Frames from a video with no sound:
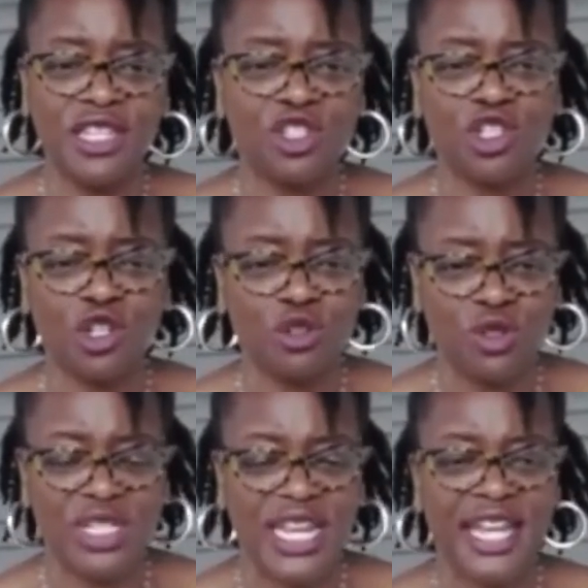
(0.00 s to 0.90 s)

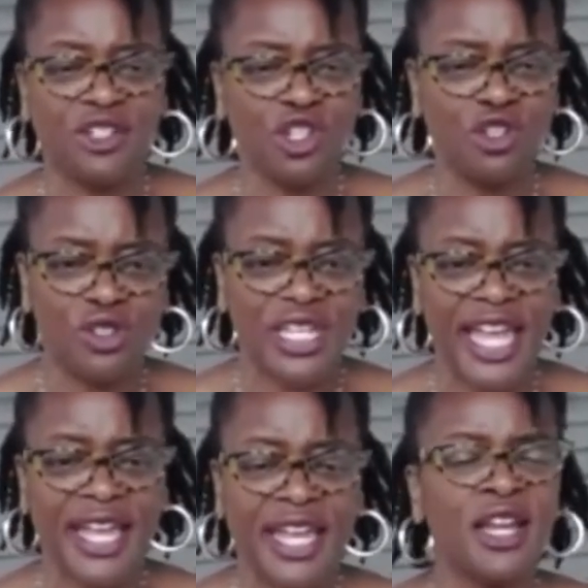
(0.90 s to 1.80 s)
Tuesday, Tuesday,
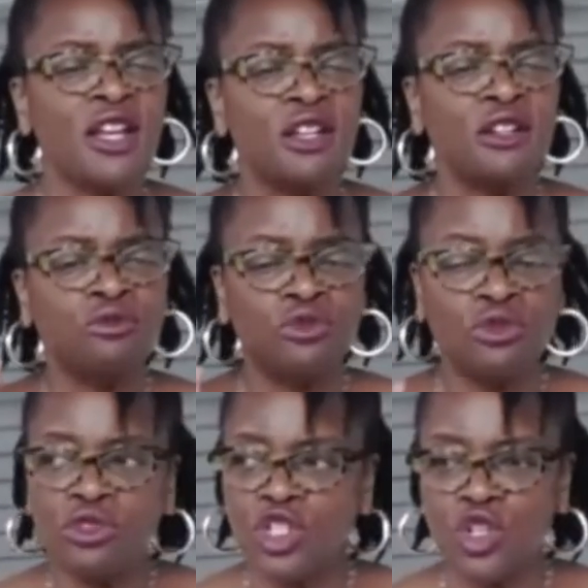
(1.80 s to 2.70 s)

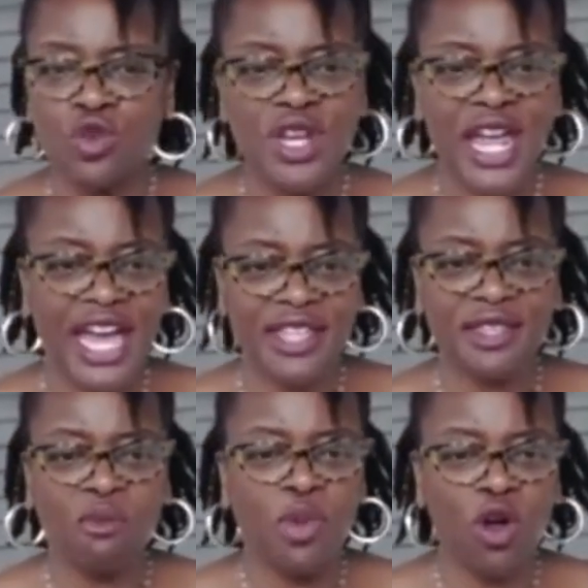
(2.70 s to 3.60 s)
June 9th
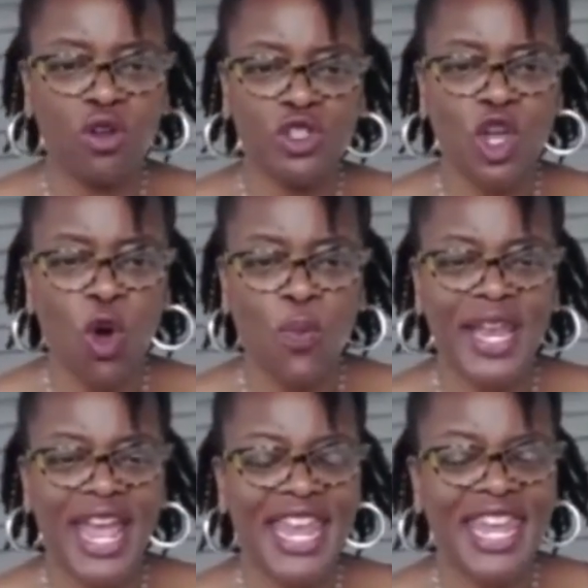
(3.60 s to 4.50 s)
Polls open at
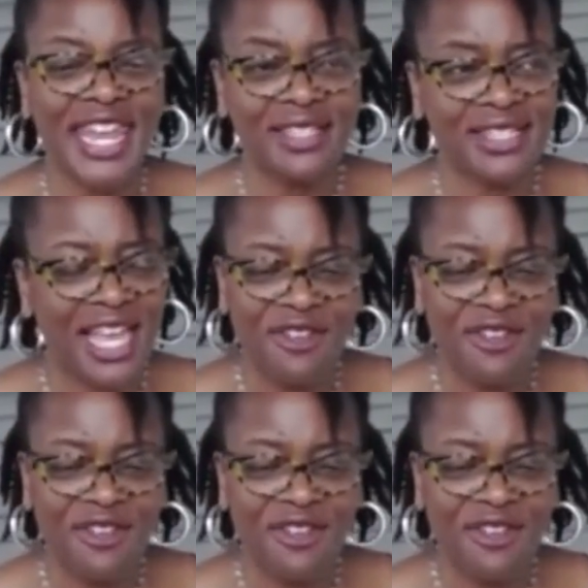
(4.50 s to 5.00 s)
7